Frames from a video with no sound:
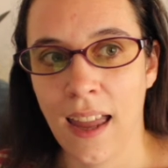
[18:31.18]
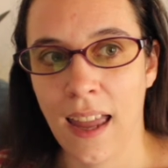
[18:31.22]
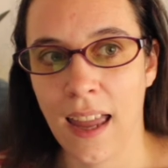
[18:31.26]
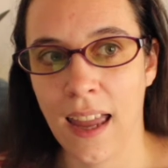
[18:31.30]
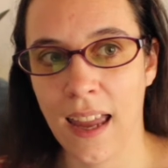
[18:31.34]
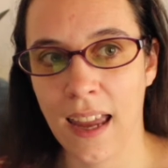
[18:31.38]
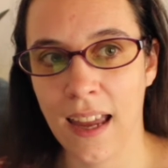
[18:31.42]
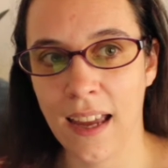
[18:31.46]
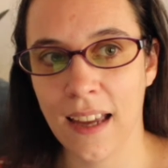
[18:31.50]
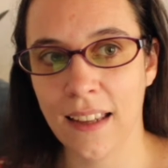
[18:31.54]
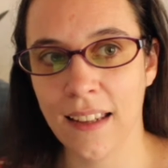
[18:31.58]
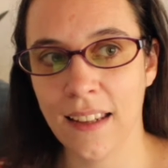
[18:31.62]

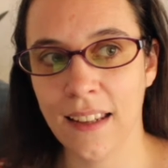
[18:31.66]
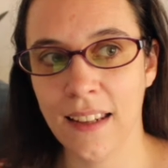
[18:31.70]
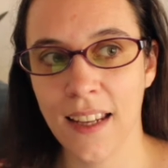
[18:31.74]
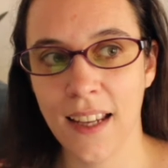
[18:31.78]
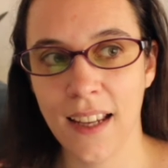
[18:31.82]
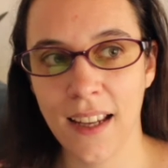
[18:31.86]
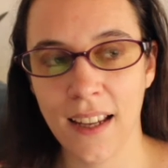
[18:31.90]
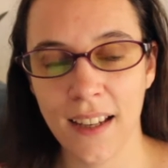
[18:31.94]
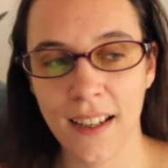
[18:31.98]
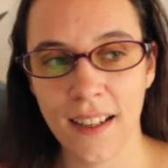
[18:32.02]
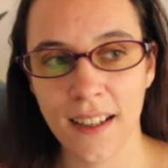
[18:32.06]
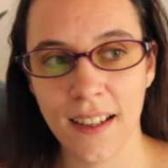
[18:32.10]
And
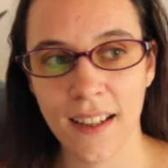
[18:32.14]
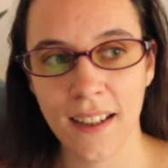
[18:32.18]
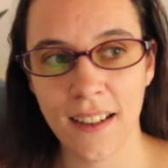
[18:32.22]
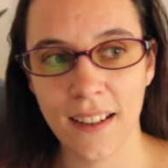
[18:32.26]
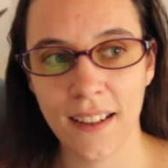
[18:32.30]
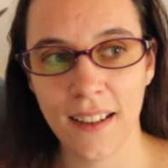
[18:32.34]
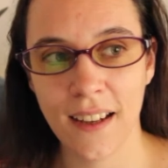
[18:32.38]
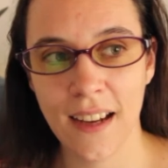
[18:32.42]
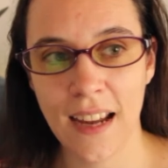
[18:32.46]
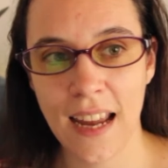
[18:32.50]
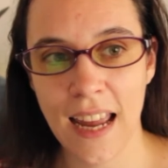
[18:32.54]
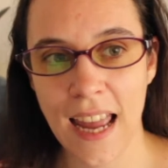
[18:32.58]

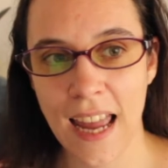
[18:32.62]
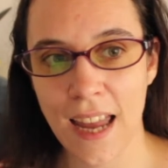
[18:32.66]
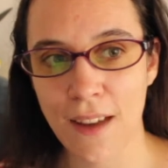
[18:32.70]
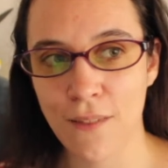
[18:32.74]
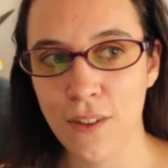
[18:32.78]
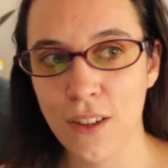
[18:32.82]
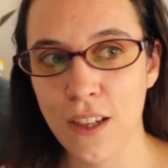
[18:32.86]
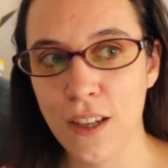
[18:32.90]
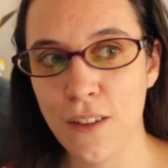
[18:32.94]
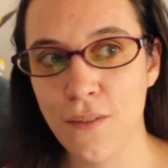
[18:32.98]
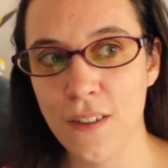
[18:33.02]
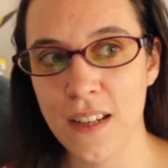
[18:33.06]

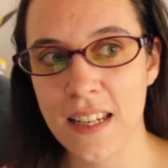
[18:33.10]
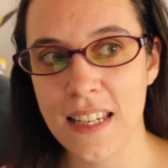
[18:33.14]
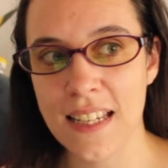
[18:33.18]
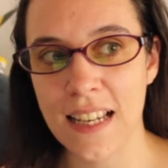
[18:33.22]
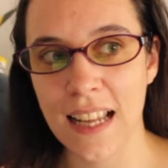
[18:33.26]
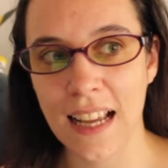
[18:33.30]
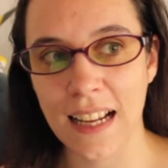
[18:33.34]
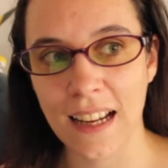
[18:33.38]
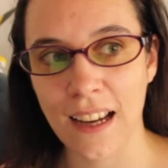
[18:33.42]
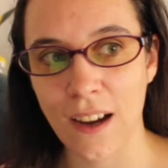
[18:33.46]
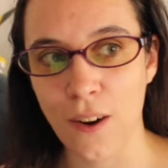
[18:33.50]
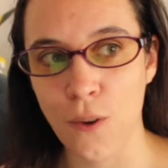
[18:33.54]
even if it's
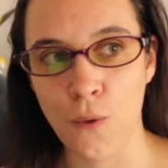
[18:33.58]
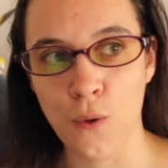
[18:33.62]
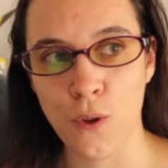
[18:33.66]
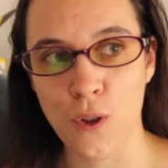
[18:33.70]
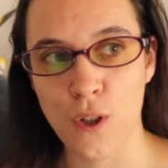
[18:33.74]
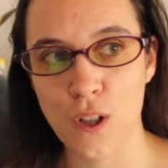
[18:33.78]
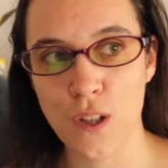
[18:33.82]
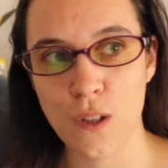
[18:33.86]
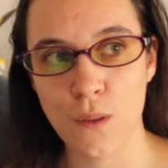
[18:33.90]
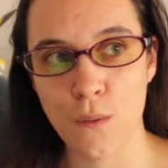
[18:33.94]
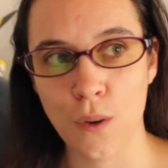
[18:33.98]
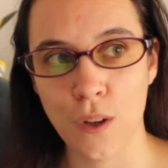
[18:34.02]
like
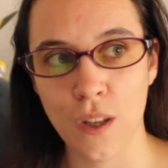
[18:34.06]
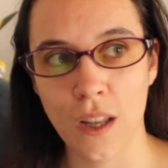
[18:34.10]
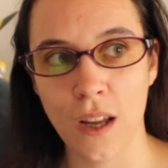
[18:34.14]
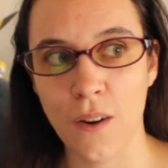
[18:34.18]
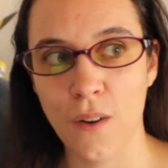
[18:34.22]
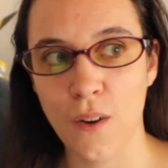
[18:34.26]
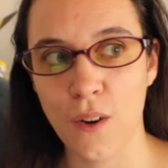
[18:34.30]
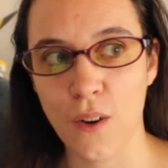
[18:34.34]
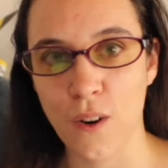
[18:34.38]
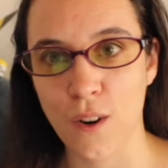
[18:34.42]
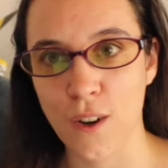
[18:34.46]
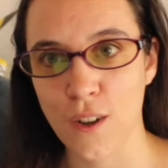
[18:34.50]
just 1
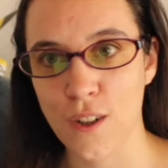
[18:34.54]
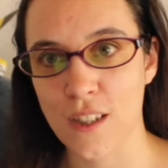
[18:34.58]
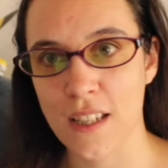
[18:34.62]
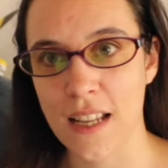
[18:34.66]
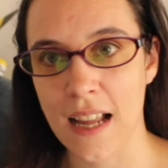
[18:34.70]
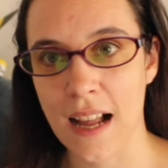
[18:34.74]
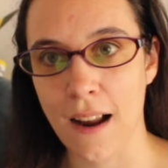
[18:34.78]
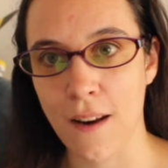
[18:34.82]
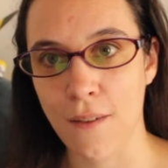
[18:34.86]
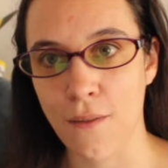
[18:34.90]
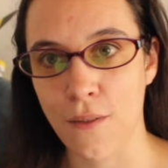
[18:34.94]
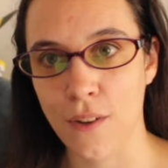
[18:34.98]
hour or just
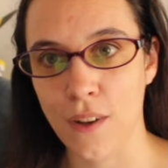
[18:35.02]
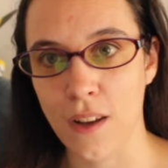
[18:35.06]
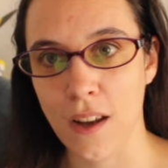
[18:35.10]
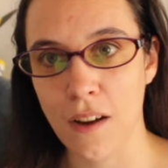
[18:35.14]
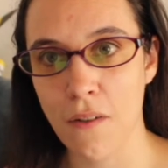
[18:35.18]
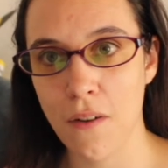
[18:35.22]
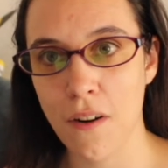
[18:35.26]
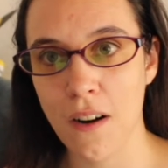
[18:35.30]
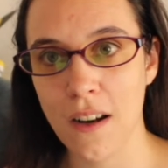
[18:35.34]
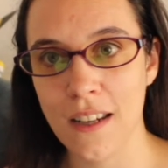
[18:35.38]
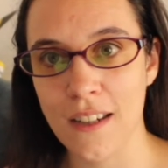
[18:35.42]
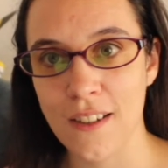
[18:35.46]
half an
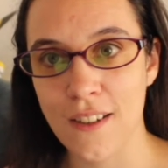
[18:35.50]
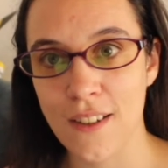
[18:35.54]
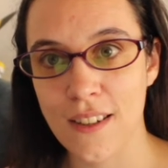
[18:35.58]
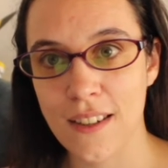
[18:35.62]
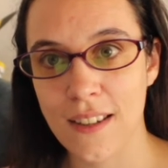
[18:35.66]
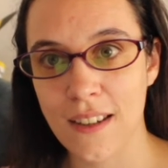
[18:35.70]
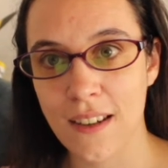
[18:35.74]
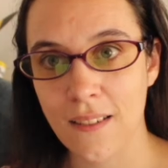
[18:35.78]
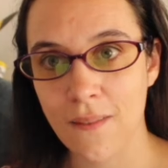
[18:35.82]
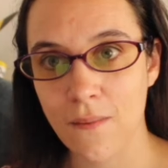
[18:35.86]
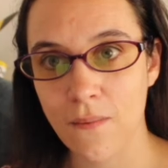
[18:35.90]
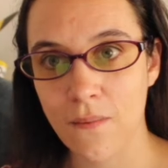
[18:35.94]
hour, it
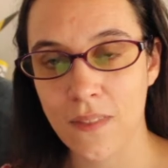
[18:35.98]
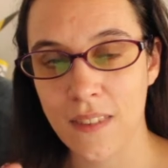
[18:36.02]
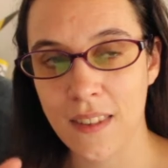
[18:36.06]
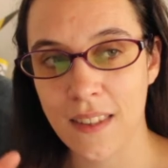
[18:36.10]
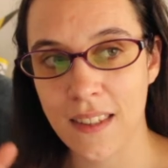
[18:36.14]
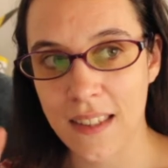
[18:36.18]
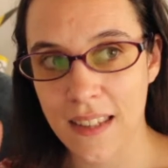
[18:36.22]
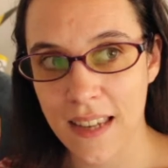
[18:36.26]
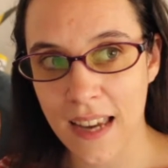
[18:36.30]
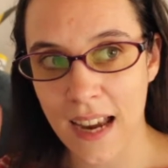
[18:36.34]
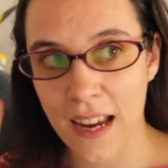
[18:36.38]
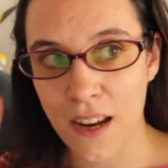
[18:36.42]
just
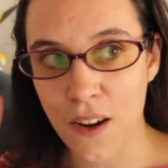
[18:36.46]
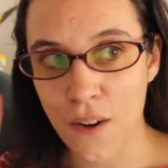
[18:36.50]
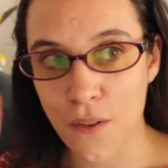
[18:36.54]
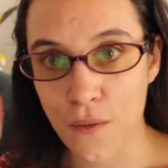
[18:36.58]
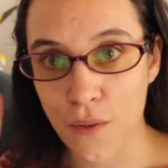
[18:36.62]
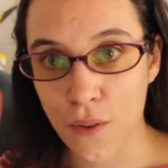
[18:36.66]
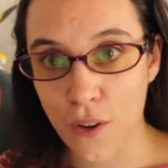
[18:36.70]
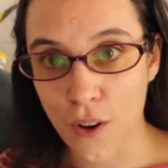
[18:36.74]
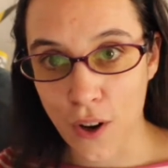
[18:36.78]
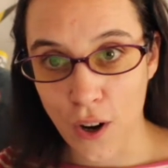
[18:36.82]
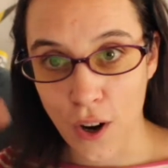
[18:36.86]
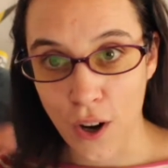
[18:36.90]
kind
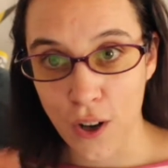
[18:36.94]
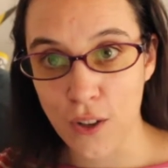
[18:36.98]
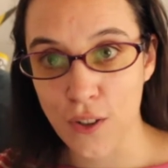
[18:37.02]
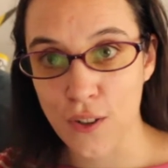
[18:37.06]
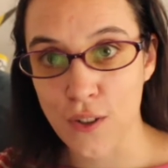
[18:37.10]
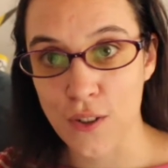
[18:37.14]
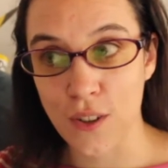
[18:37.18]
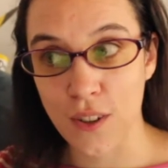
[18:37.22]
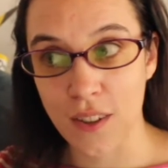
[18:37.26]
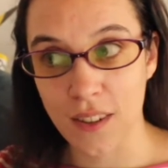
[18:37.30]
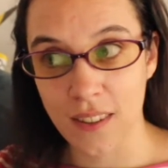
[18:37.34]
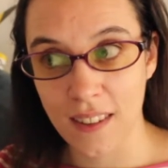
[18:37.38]
of
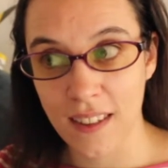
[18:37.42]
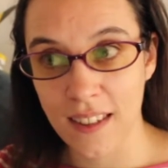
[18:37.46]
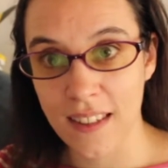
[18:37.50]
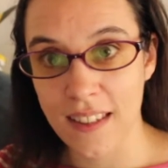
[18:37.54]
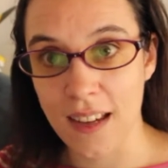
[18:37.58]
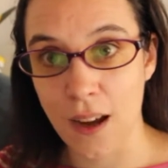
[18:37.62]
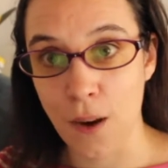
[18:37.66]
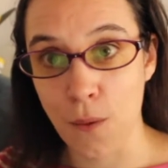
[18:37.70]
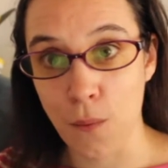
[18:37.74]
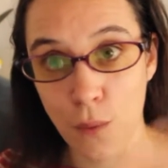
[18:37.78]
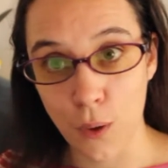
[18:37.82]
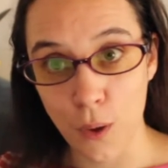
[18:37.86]
cuts the
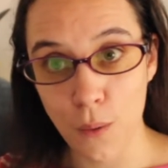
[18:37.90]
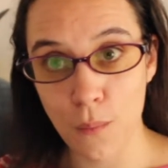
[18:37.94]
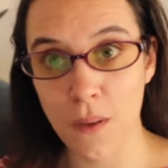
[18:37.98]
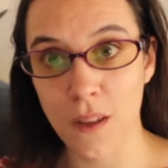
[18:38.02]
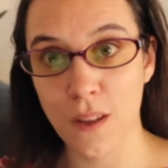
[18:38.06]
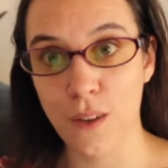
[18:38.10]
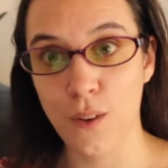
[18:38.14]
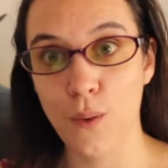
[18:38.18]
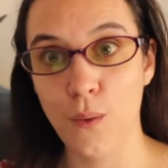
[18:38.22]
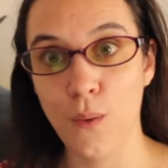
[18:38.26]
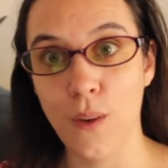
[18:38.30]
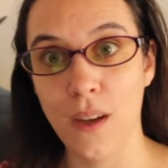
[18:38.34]
thing I would
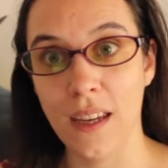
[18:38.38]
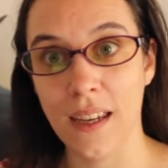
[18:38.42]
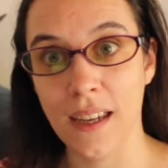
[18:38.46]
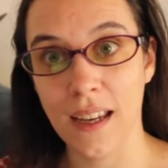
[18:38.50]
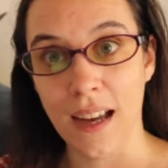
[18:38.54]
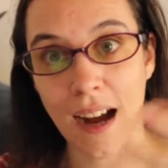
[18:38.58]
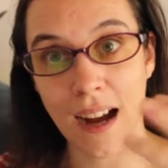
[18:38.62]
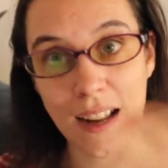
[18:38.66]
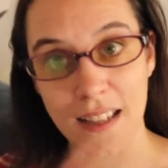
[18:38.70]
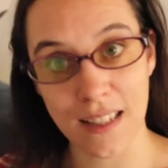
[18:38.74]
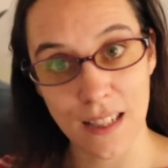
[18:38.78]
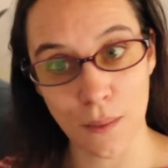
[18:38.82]
be
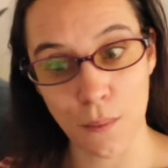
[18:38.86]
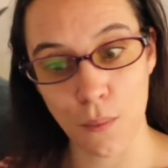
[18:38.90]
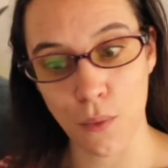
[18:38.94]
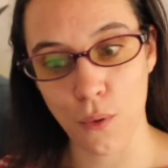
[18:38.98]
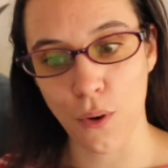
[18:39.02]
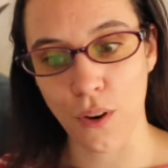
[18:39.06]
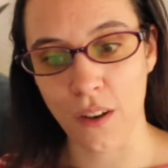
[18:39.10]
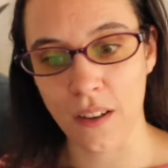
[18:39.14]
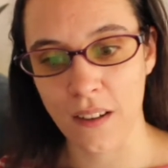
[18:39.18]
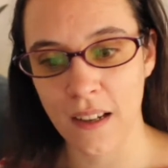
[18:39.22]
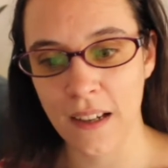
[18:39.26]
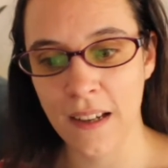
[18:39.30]
doing at that
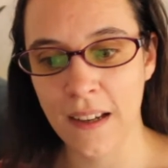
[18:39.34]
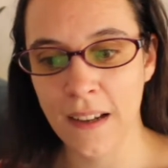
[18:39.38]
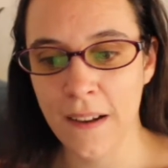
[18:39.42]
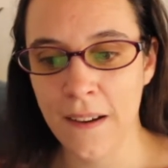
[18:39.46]
point.